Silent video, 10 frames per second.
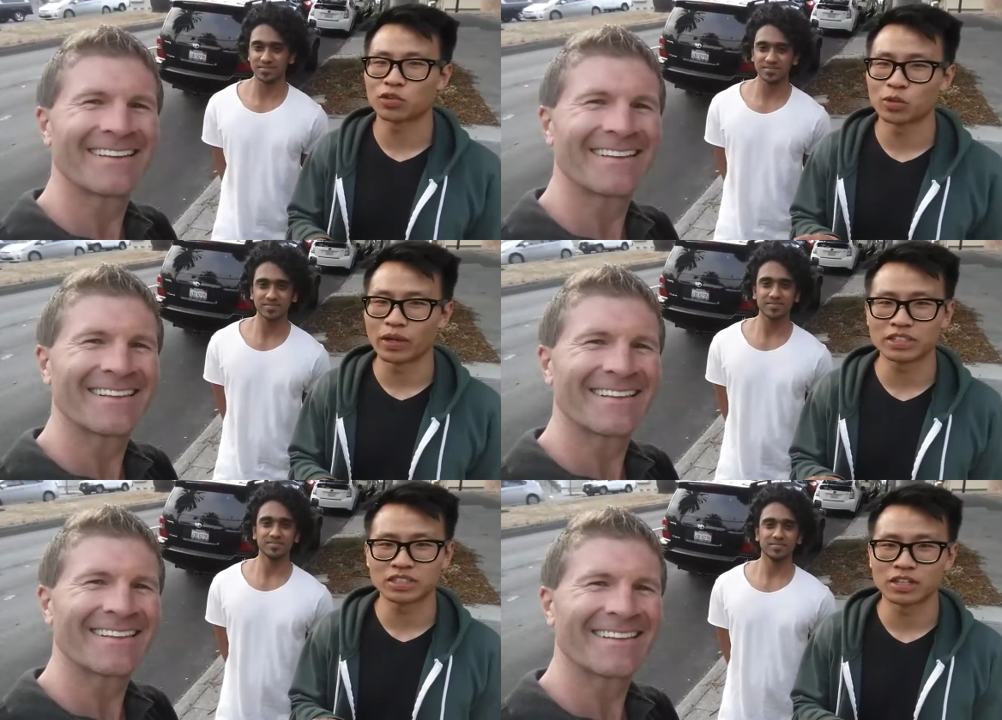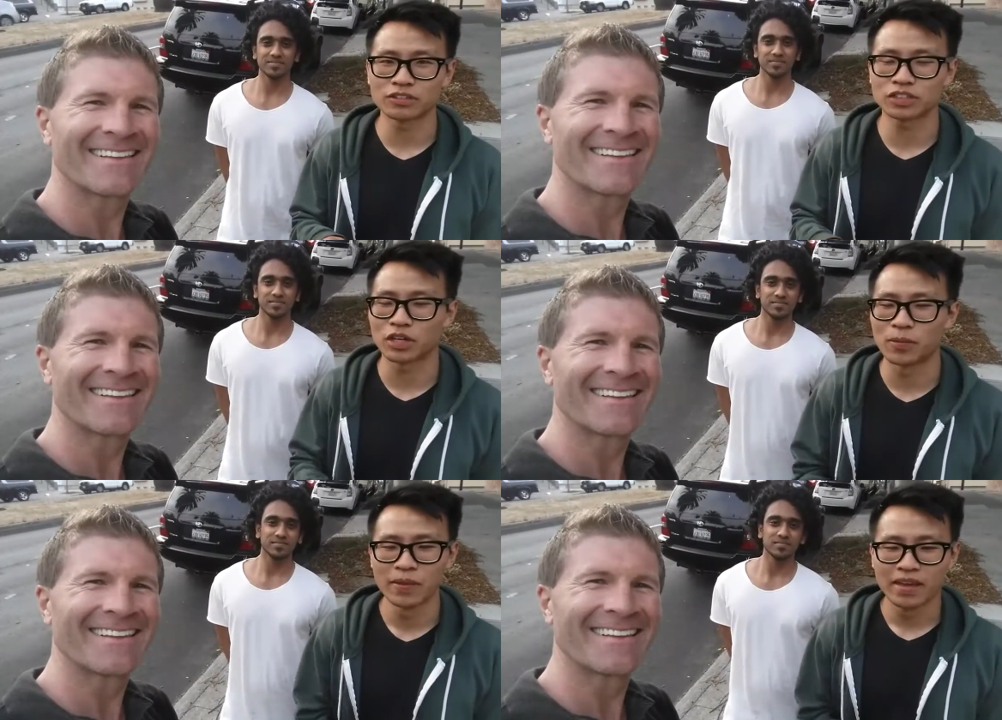Speaker 1: freeway stuff.
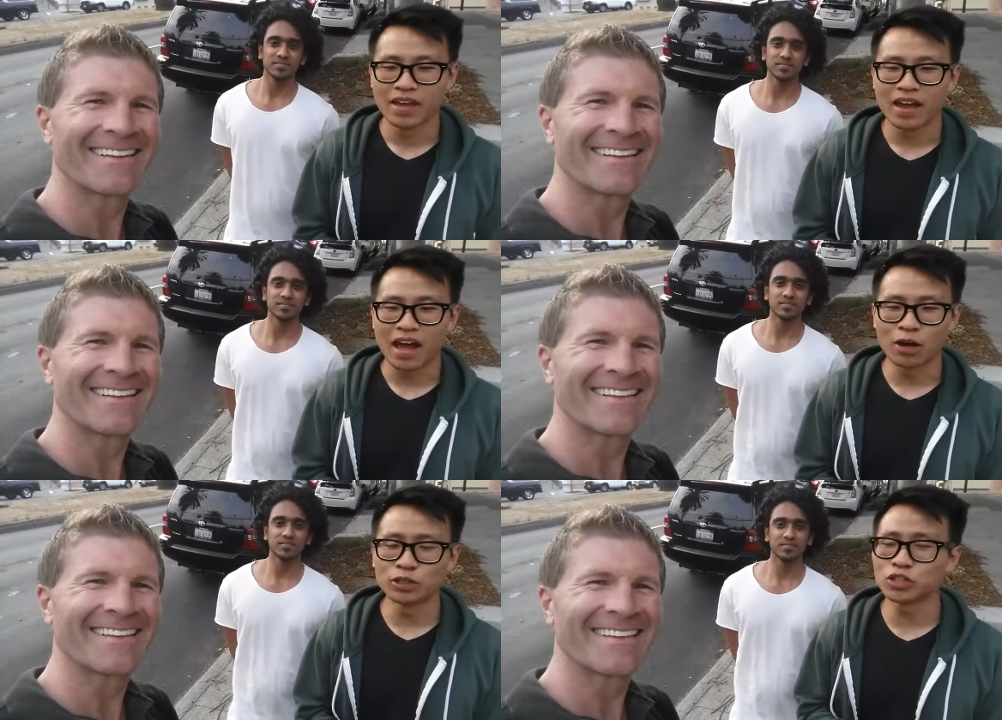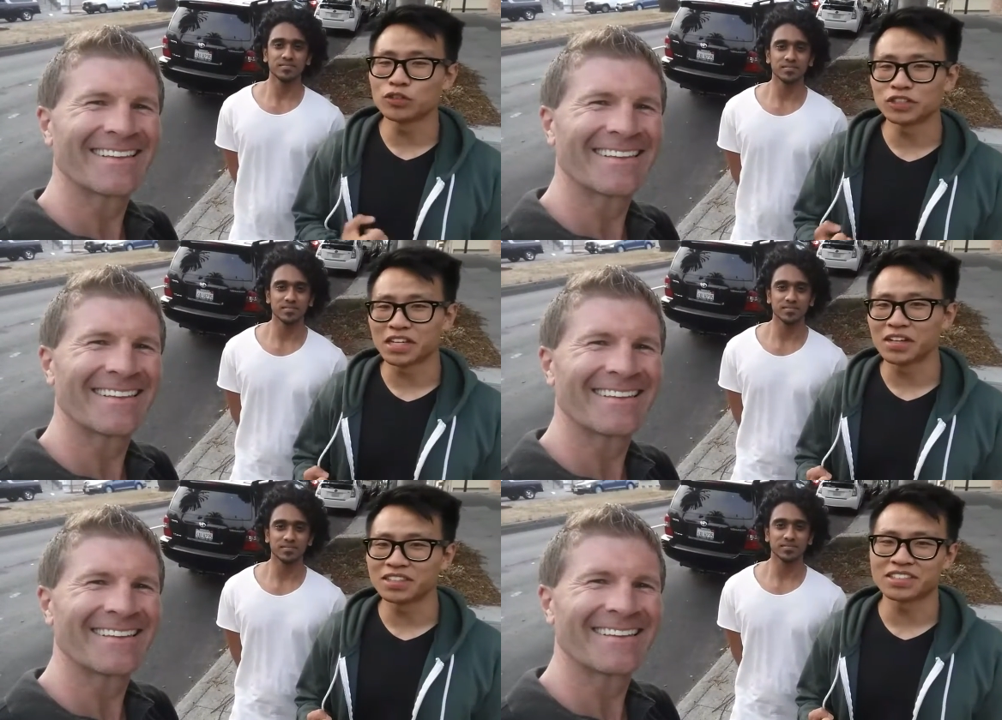So I was
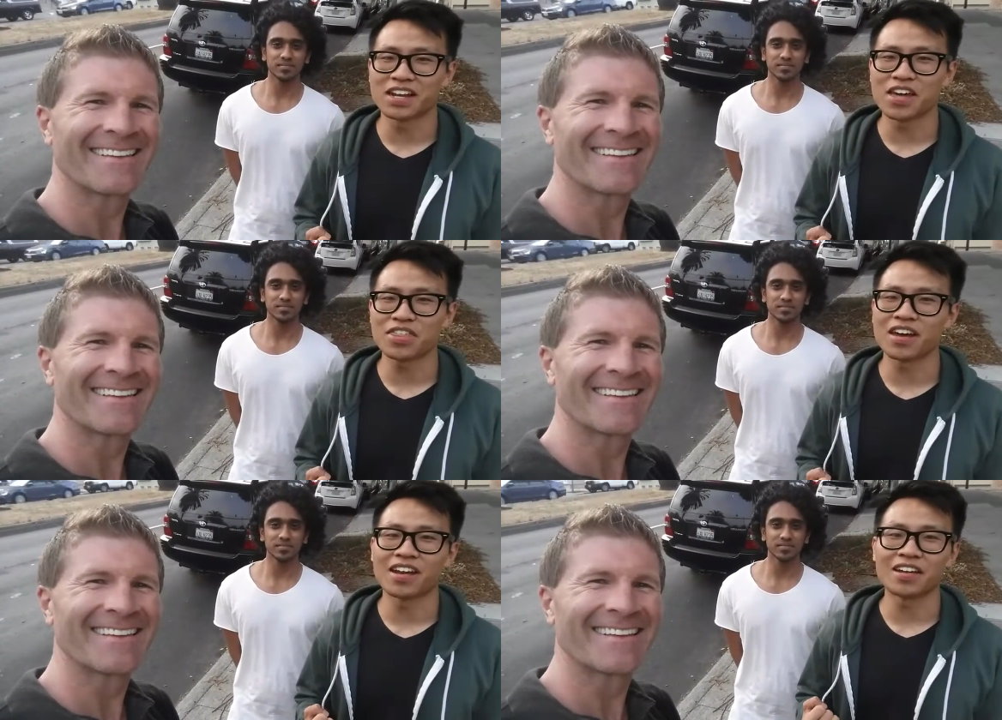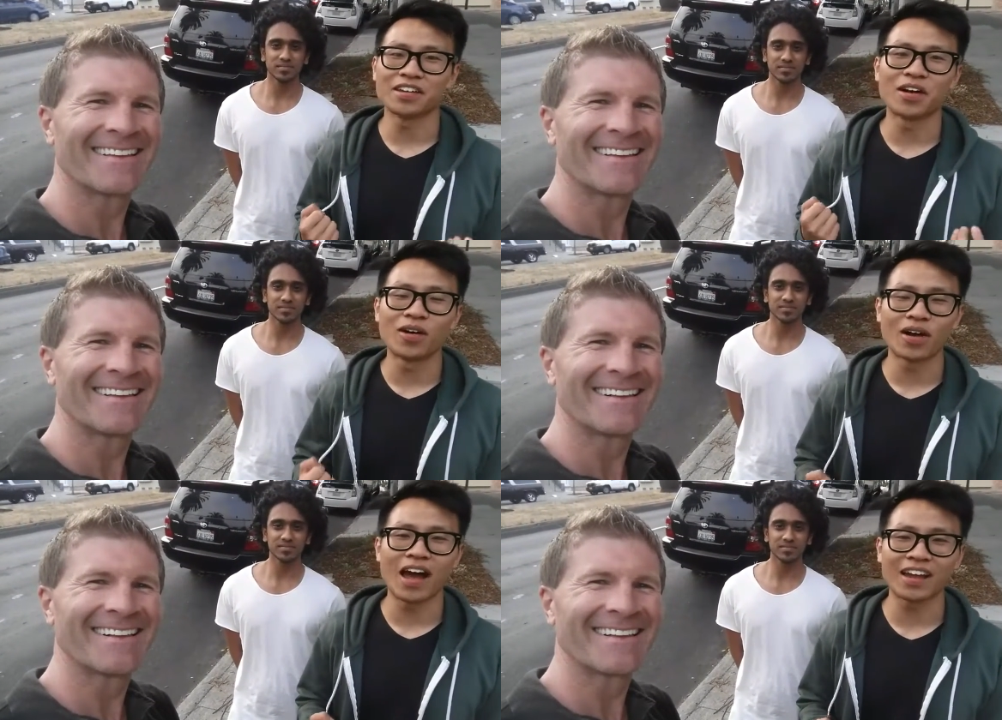overzealous, and I thought, you
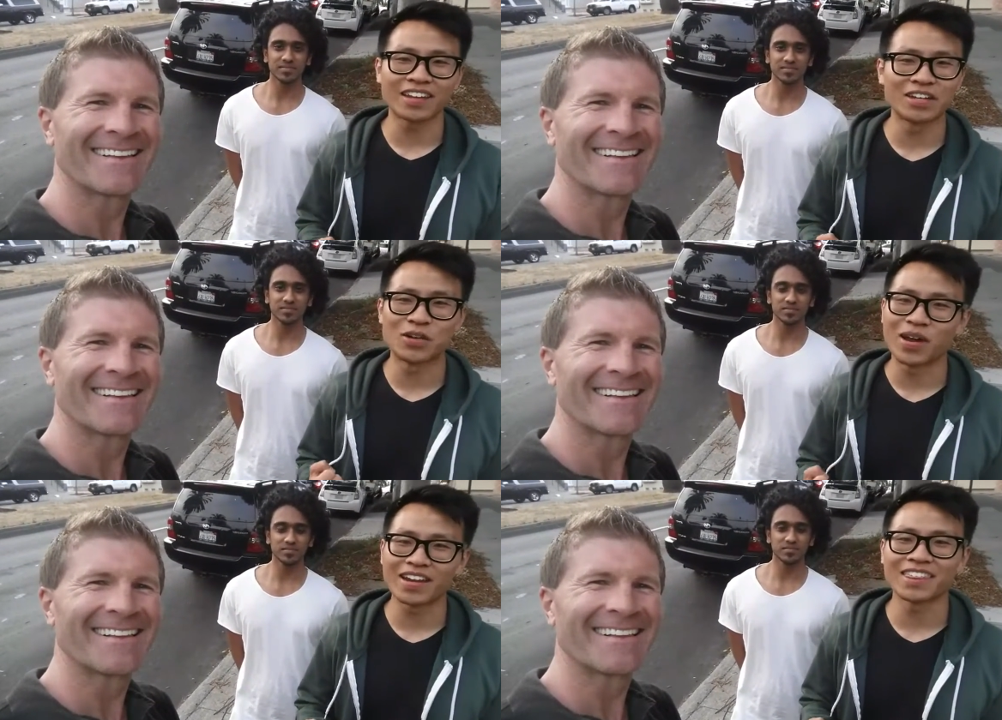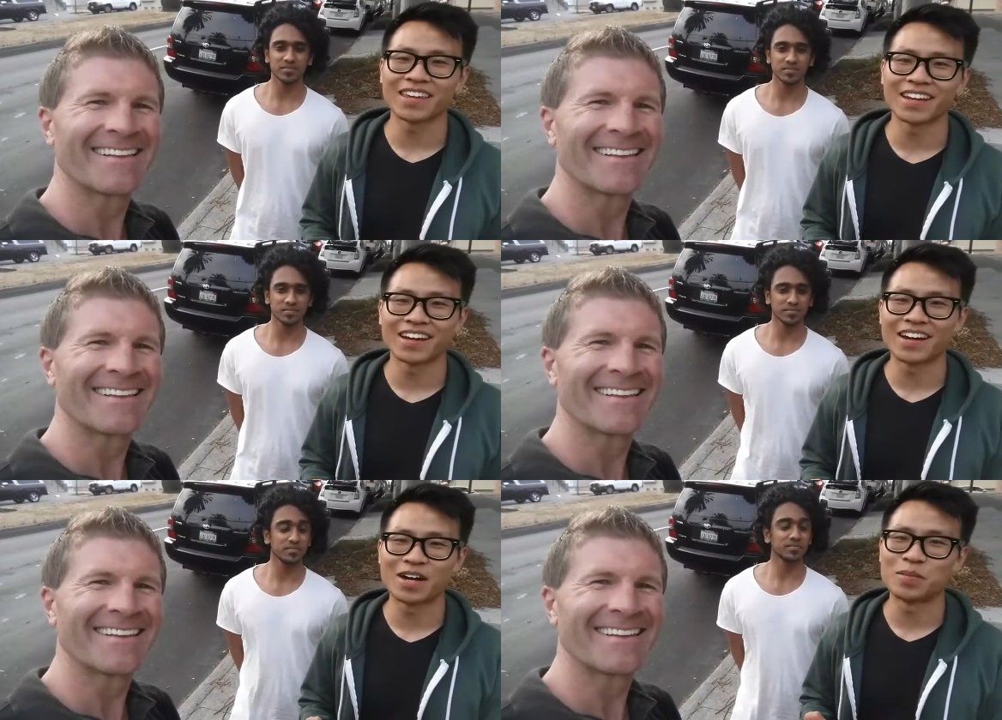know, I can do anything.
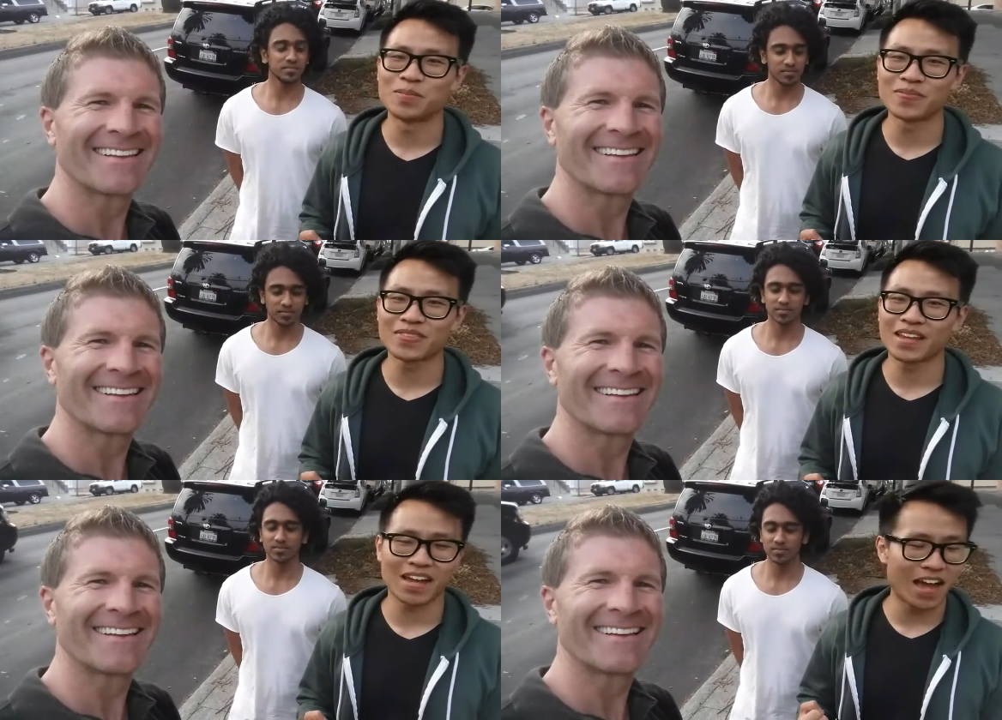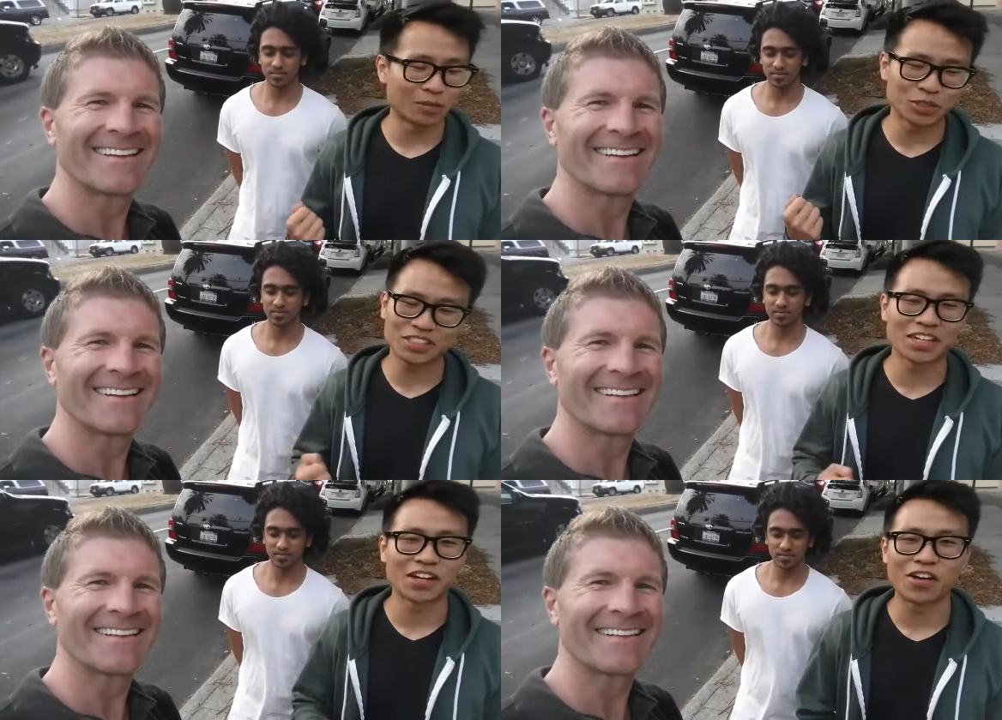Um, I'm
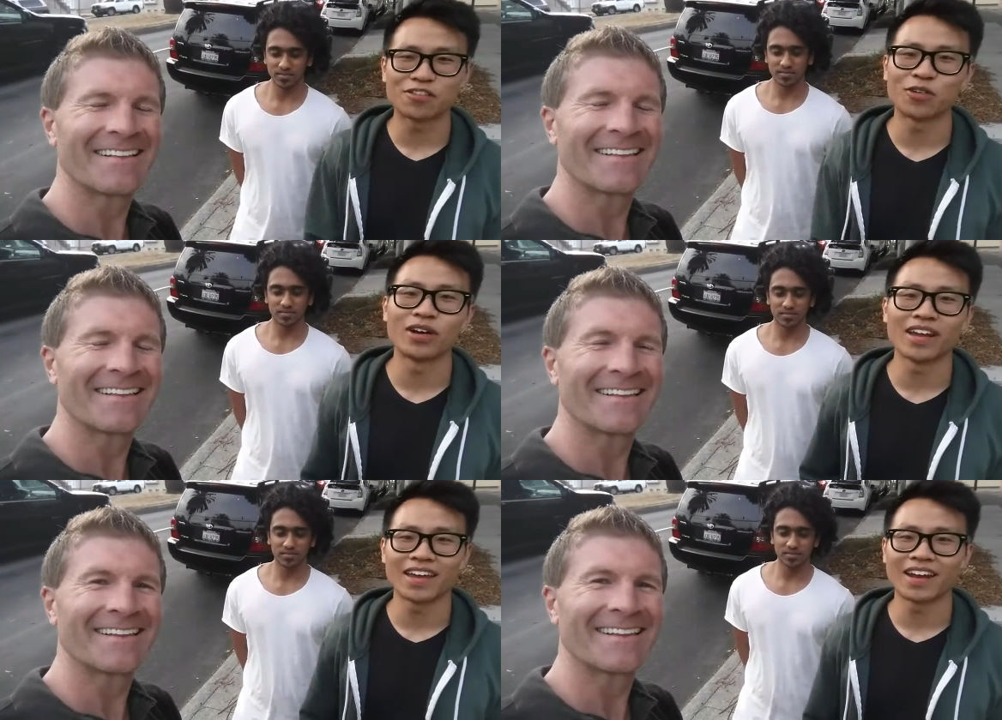just gonna go for it.